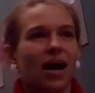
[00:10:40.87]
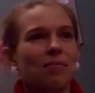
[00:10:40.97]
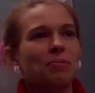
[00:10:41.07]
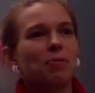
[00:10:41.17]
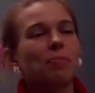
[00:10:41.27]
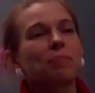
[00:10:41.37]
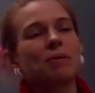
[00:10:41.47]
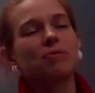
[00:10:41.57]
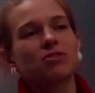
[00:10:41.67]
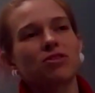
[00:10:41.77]
I mean,
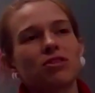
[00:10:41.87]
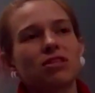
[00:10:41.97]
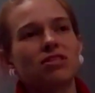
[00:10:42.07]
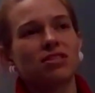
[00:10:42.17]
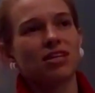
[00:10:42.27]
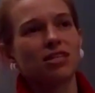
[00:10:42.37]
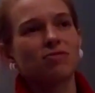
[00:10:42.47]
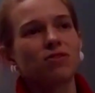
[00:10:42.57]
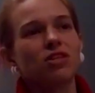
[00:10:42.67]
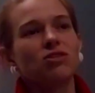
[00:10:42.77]
people certainly
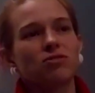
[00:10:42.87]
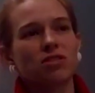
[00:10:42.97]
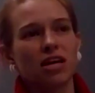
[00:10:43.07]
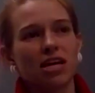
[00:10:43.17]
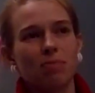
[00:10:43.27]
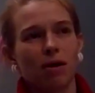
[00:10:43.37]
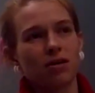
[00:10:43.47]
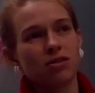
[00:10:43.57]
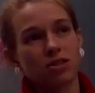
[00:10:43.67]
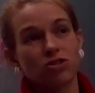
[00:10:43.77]
successfully use
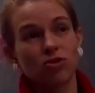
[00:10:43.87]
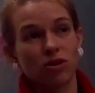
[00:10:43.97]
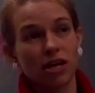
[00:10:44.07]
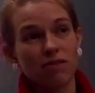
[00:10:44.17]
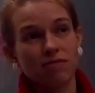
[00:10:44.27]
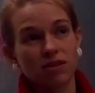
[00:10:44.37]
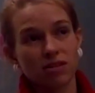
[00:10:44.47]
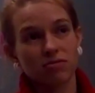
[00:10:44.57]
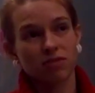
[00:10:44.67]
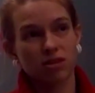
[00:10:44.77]
ladybugs to control
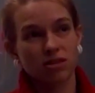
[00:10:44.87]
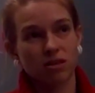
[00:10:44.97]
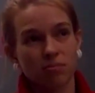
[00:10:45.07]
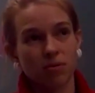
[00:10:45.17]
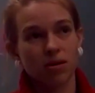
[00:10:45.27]
aphids, for example.